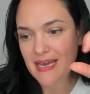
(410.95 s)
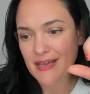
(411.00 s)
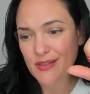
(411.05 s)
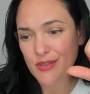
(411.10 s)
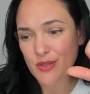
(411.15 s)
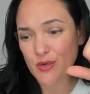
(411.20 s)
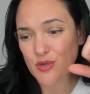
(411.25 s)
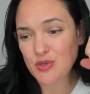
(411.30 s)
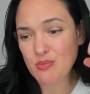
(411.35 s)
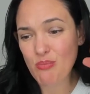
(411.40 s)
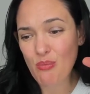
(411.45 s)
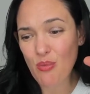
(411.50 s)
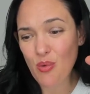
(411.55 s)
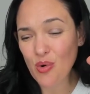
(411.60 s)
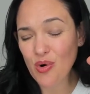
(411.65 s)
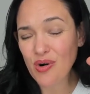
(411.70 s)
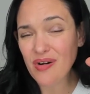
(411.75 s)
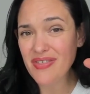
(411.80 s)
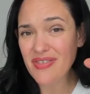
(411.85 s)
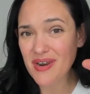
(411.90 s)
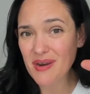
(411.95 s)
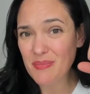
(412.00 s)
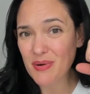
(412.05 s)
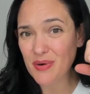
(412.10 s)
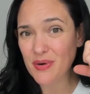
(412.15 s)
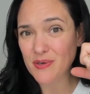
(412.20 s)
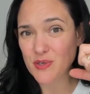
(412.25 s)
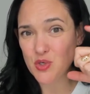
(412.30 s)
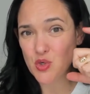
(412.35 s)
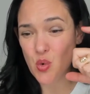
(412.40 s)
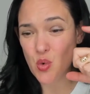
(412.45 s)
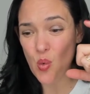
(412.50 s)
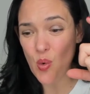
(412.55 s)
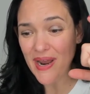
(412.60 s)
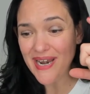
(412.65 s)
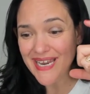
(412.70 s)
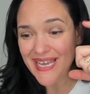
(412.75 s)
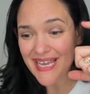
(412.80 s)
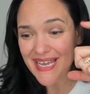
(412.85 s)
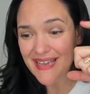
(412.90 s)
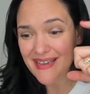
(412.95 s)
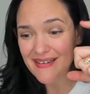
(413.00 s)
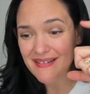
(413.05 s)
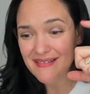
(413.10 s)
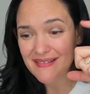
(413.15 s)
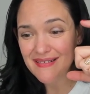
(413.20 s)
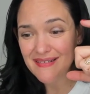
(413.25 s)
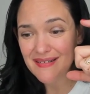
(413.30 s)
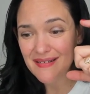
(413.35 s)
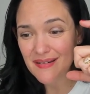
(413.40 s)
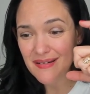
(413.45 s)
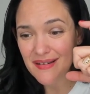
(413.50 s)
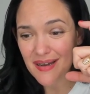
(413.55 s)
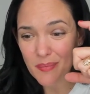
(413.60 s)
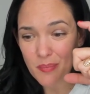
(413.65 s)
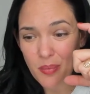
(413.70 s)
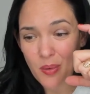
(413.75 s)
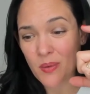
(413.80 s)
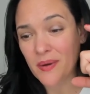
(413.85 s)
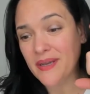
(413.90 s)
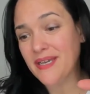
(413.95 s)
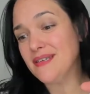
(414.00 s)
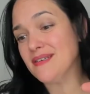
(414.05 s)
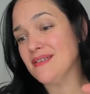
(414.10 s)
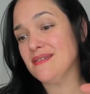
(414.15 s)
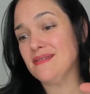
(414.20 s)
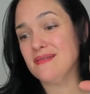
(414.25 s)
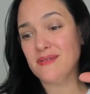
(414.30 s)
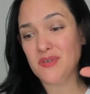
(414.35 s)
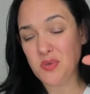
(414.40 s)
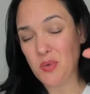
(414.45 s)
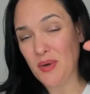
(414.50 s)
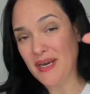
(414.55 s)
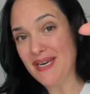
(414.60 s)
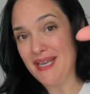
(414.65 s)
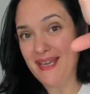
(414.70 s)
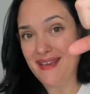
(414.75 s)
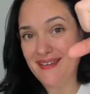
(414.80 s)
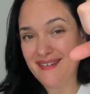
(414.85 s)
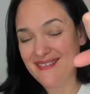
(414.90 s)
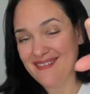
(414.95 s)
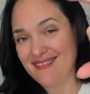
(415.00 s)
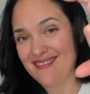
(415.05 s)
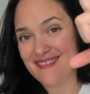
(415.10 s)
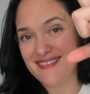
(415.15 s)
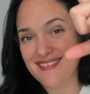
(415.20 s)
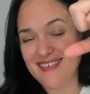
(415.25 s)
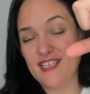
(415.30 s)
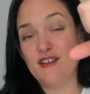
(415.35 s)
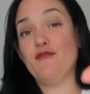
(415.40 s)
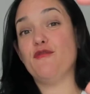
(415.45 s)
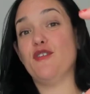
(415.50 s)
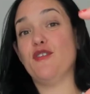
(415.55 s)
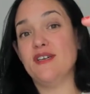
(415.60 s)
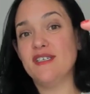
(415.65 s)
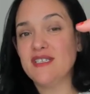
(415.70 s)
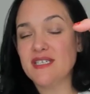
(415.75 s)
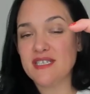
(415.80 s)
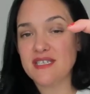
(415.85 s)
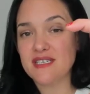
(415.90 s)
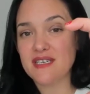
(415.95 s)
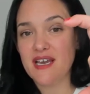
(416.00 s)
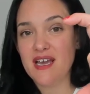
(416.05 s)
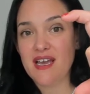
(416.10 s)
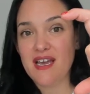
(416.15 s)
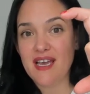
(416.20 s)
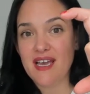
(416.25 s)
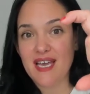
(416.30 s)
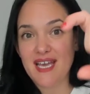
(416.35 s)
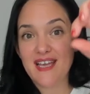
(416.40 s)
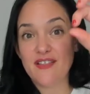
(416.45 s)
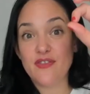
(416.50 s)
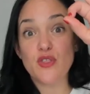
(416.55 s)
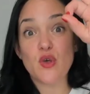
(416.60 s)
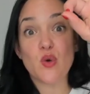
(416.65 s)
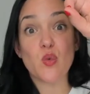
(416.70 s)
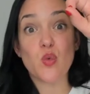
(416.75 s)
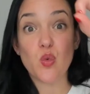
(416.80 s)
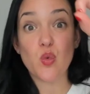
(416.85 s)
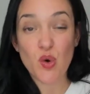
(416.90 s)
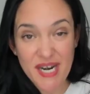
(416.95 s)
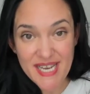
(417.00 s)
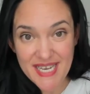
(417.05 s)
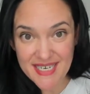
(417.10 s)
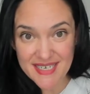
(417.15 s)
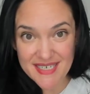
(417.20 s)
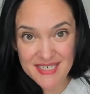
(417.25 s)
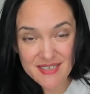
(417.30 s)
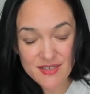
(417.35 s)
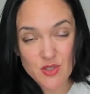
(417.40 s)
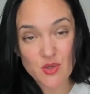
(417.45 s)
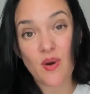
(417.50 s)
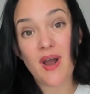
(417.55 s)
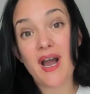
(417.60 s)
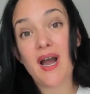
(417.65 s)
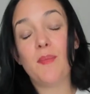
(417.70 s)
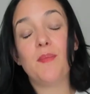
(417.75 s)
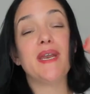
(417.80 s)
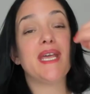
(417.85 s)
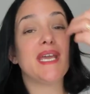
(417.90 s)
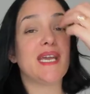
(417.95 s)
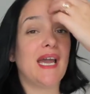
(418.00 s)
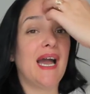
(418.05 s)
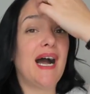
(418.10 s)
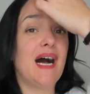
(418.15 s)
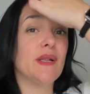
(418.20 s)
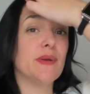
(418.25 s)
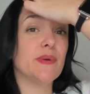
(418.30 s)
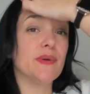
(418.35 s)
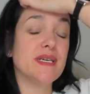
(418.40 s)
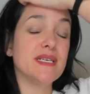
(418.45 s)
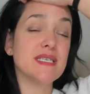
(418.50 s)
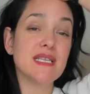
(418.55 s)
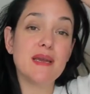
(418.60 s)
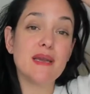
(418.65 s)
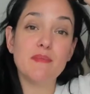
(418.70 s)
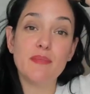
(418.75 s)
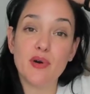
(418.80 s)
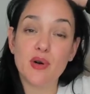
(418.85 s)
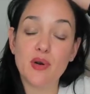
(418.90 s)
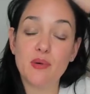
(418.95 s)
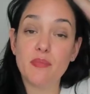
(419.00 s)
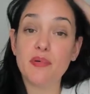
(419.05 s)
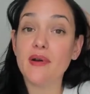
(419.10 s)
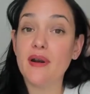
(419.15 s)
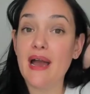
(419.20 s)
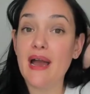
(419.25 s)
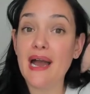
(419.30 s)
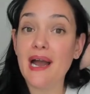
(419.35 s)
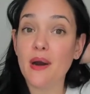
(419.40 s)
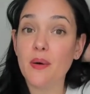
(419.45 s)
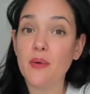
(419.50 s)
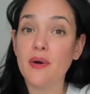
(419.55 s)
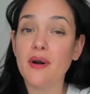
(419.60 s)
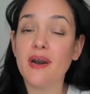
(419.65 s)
There's more than about a 0.20 difference in the rate. So how many calories they burn per hour